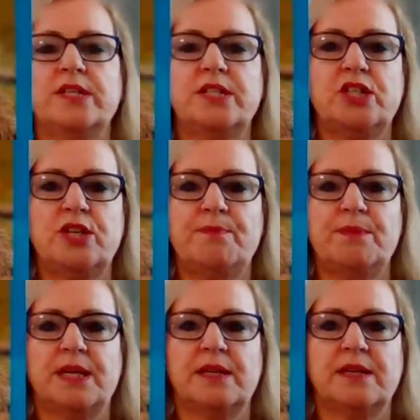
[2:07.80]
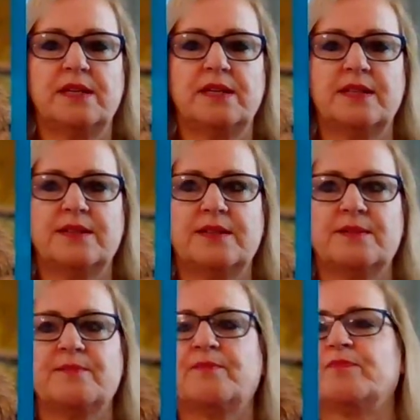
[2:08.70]
is a chipmunk.
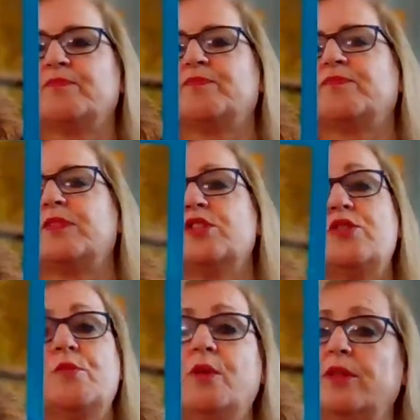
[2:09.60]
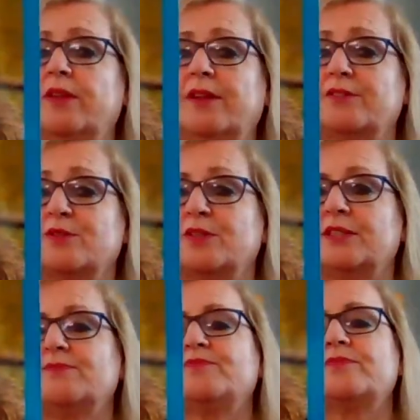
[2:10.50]
So they're both not a squirrel.